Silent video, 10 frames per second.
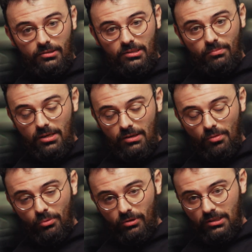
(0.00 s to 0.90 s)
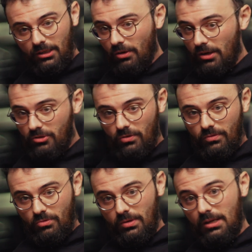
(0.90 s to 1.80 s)
submitting reports like crazy
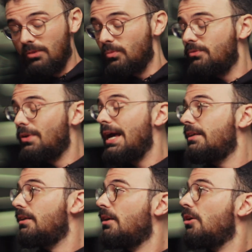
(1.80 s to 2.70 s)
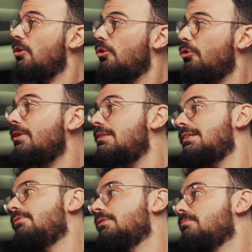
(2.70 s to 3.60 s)
over the weekend. We've had
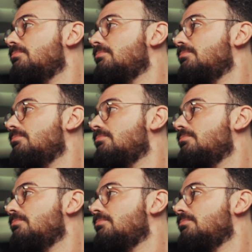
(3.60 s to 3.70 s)
37